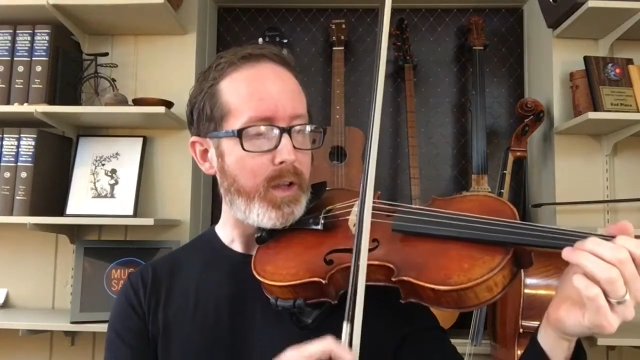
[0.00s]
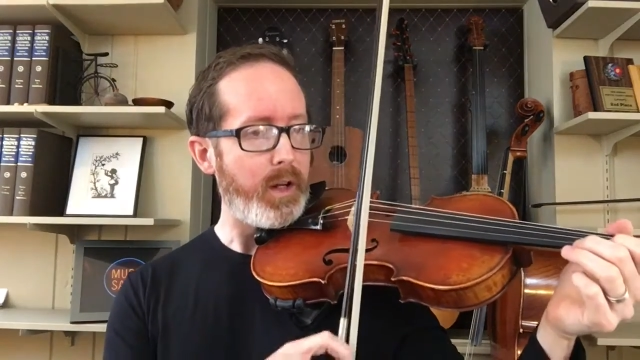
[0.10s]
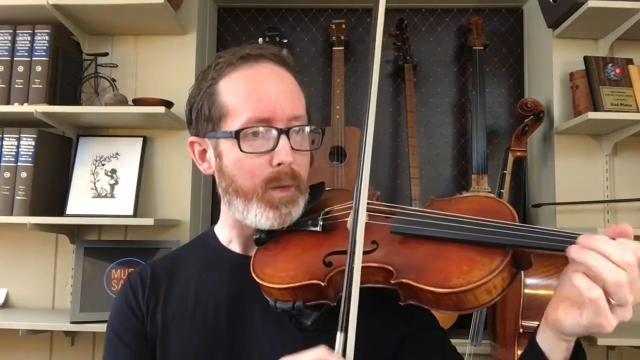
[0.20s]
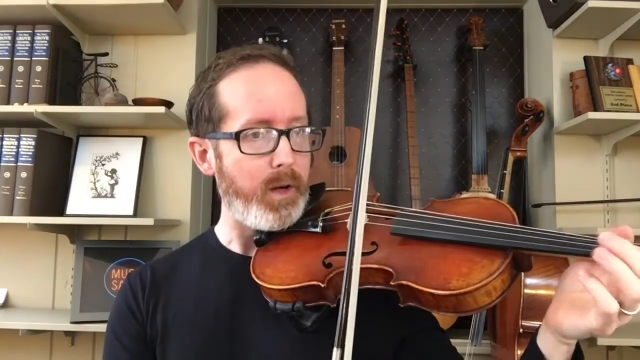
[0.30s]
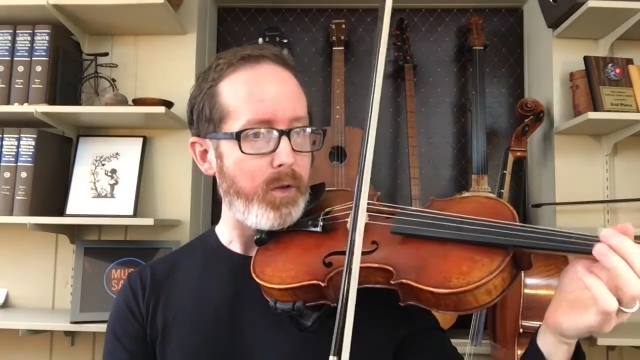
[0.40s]

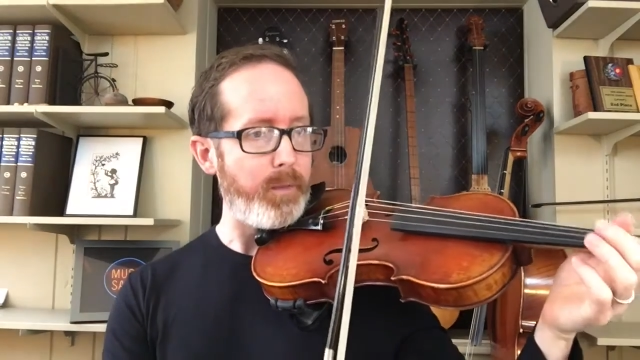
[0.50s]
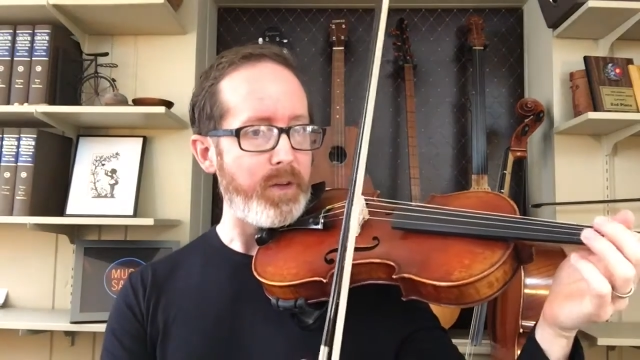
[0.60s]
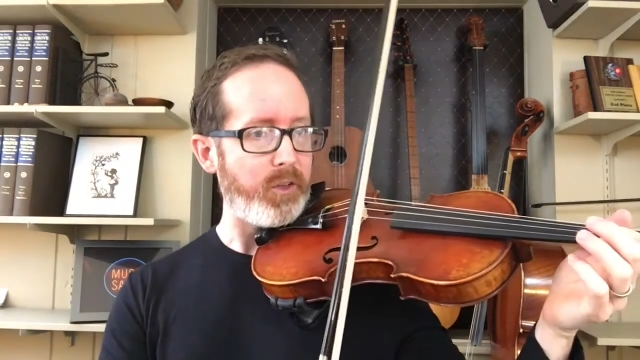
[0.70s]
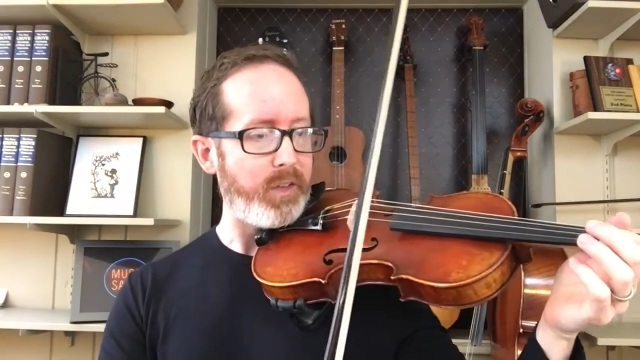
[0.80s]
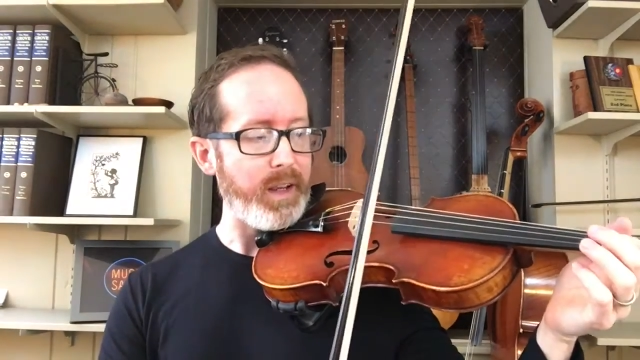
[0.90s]
Here we go with
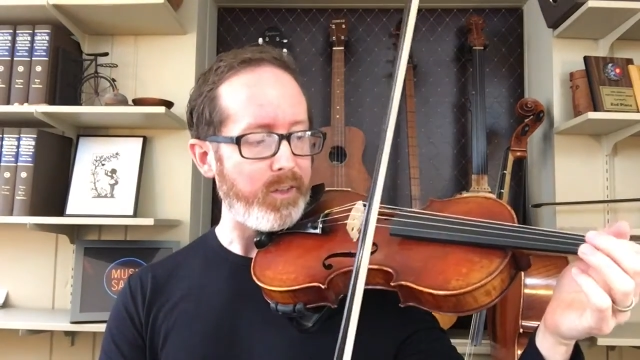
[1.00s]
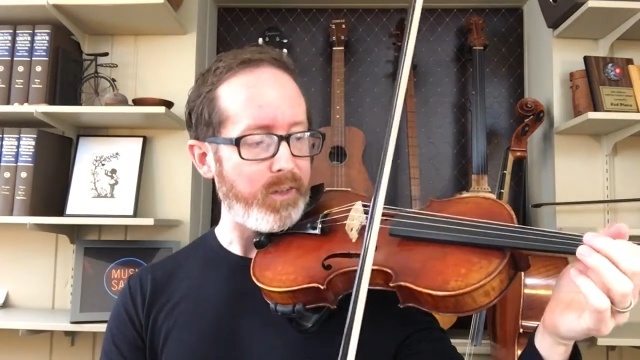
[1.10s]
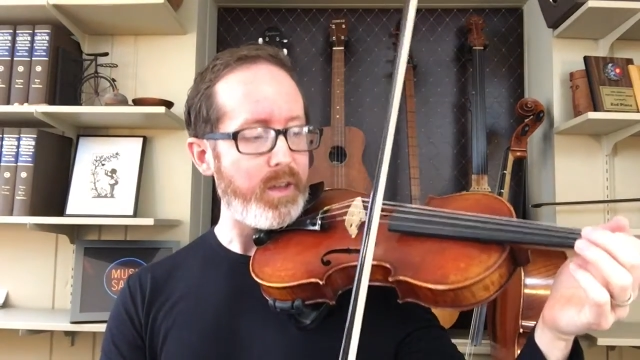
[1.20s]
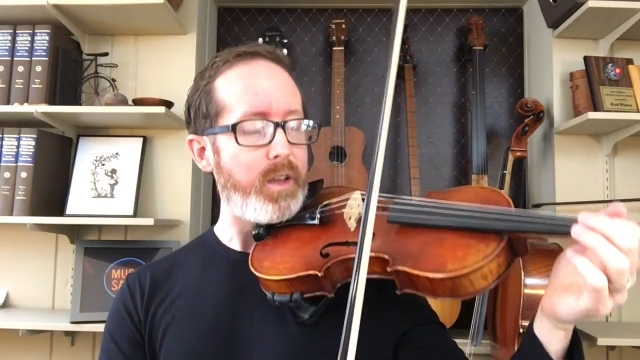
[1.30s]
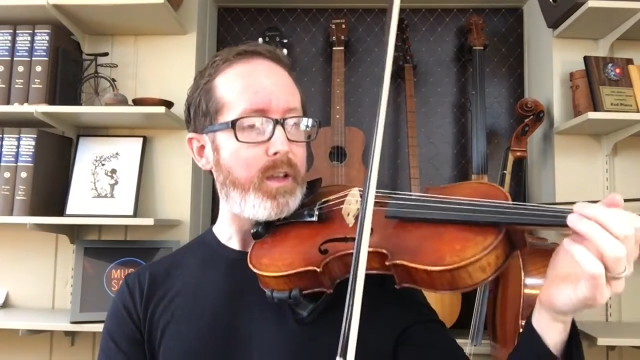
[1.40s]
measure six.
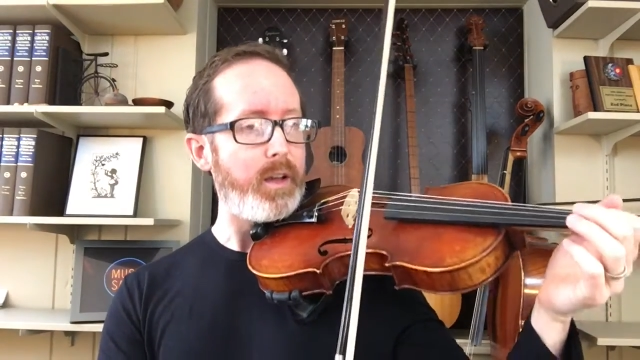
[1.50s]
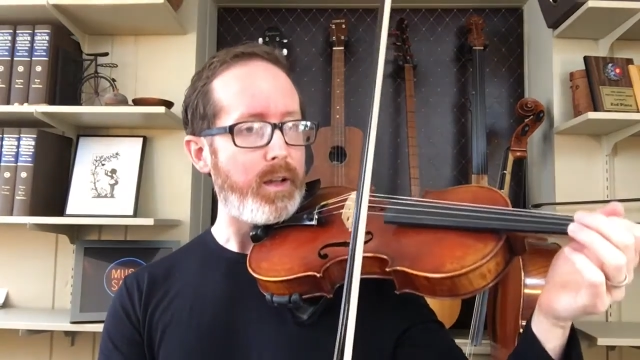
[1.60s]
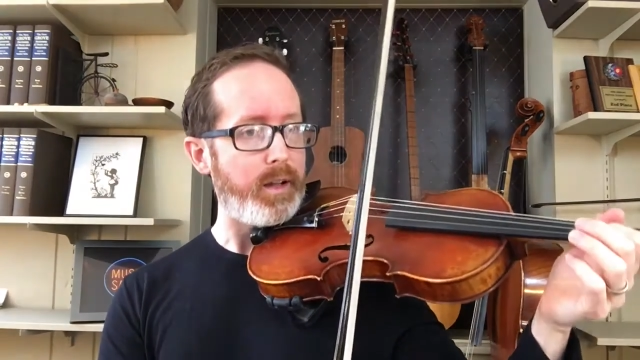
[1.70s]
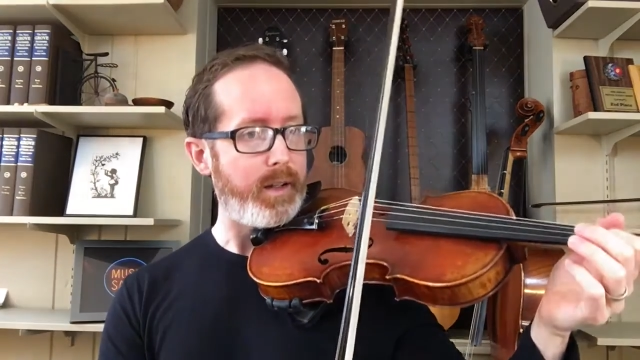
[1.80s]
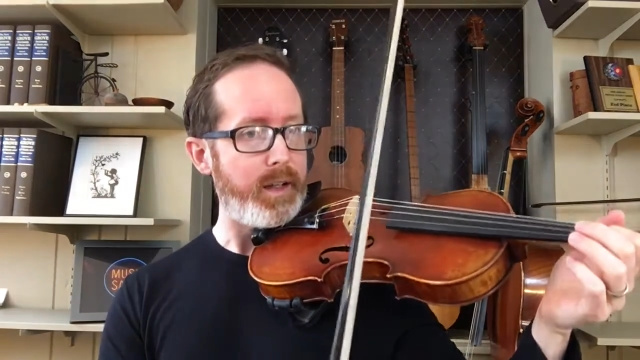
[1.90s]

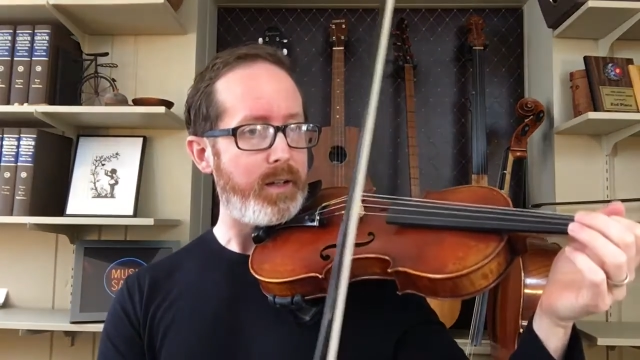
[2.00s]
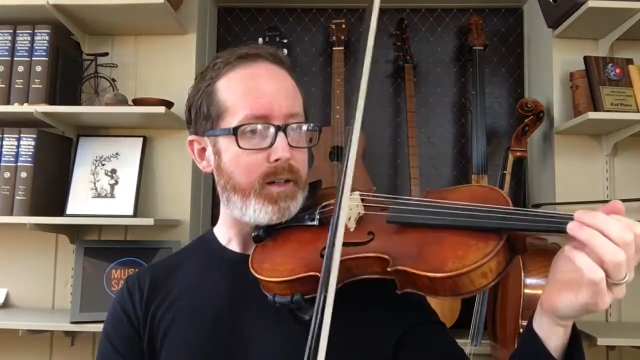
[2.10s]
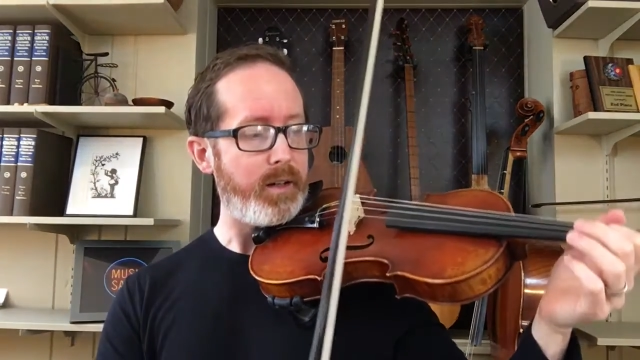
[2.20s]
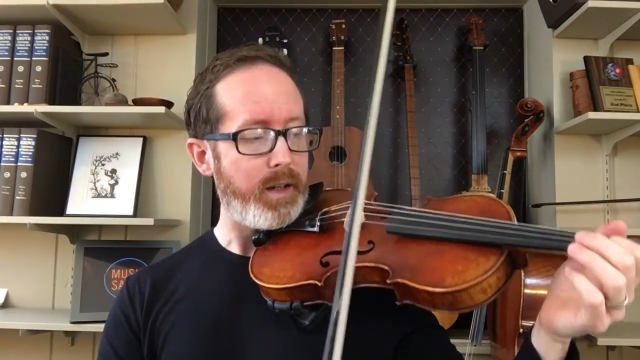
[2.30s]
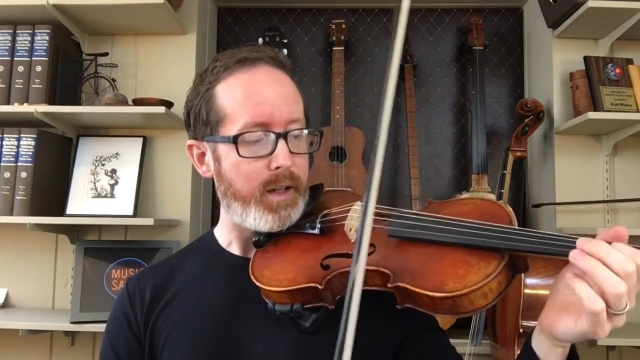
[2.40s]
Again,
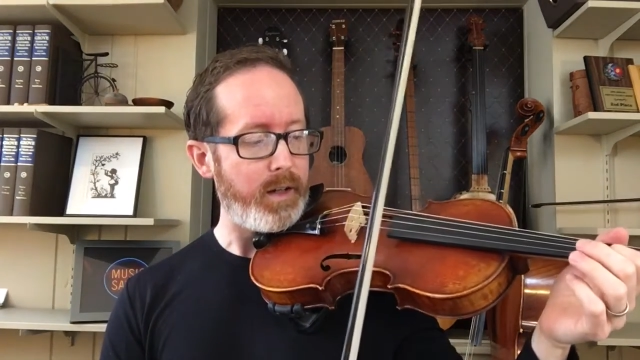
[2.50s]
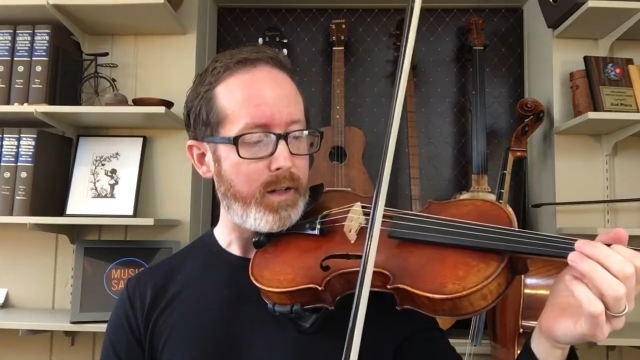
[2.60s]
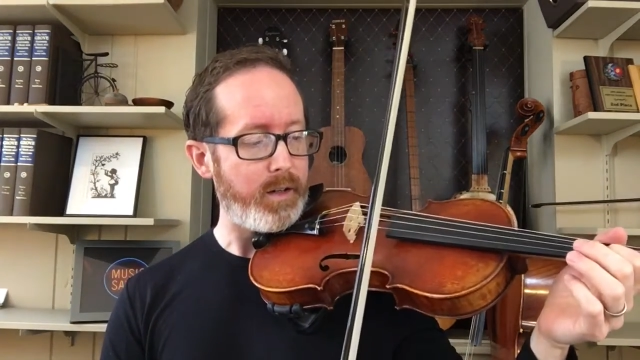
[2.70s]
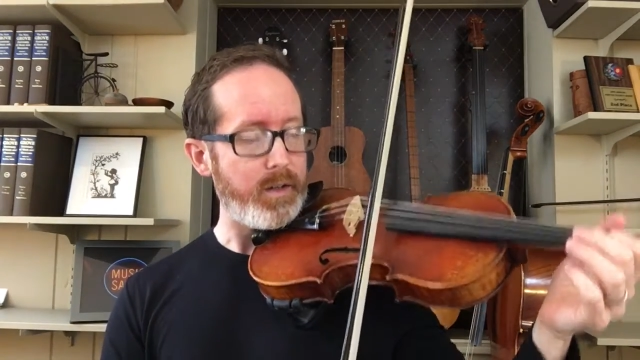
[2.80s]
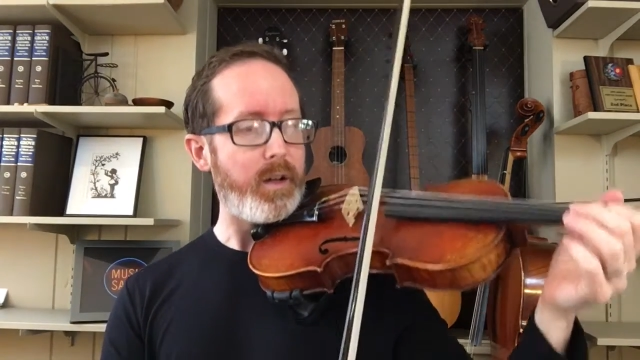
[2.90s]

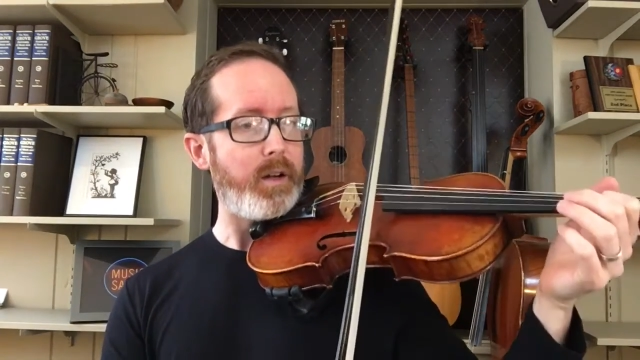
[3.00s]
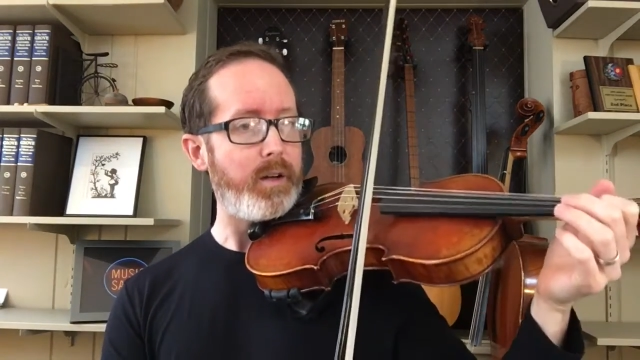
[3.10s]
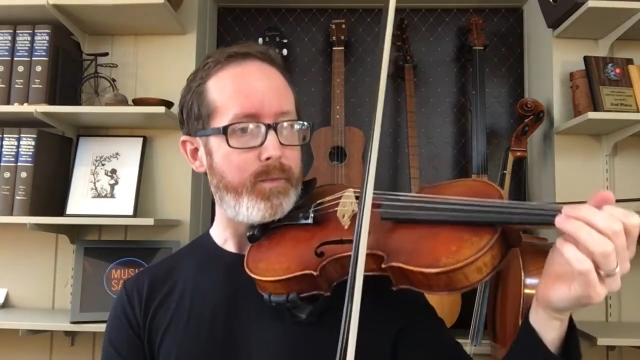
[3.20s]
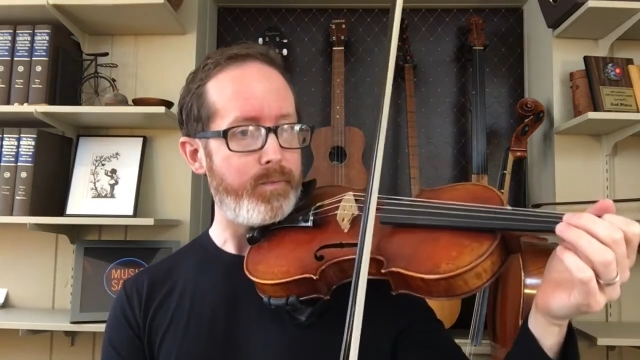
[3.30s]
and go.